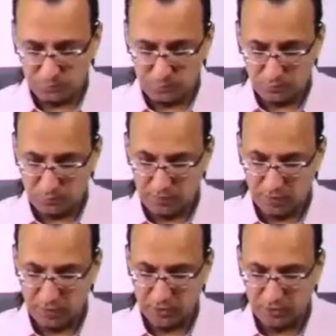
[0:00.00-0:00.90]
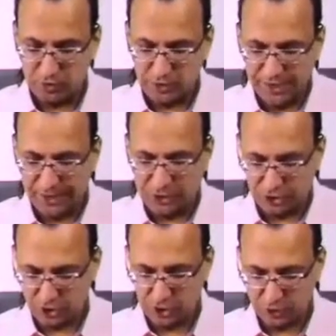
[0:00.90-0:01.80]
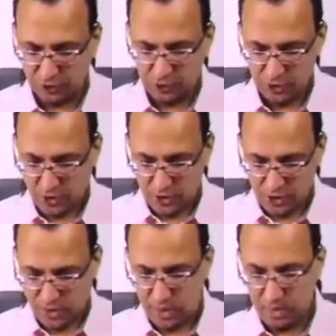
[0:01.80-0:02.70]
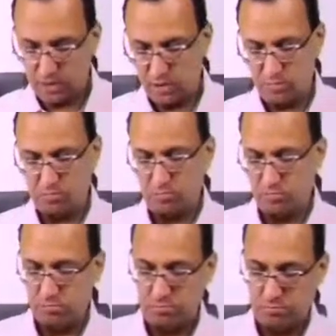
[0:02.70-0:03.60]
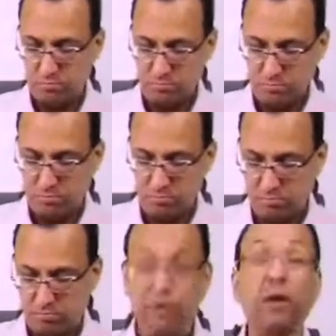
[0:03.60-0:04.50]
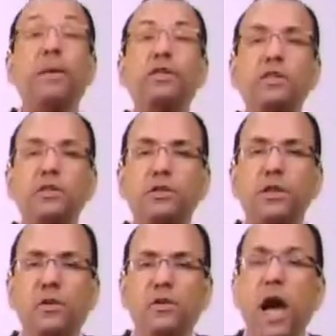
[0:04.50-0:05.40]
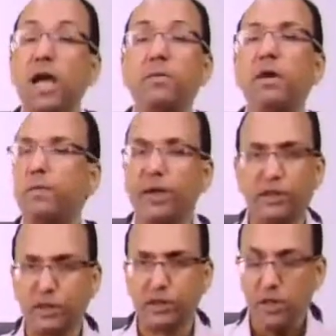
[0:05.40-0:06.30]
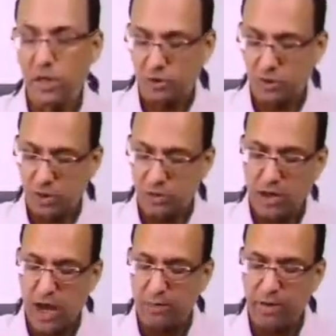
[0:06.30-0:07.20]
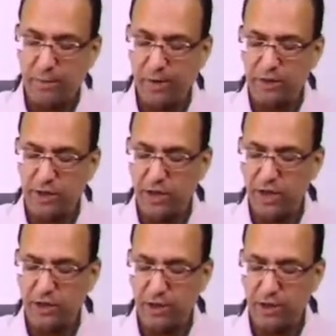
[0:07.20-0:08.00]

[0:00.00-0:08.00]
there was some change in the blood pressure. There was a high blood pressure. So there was high blood pressure detected by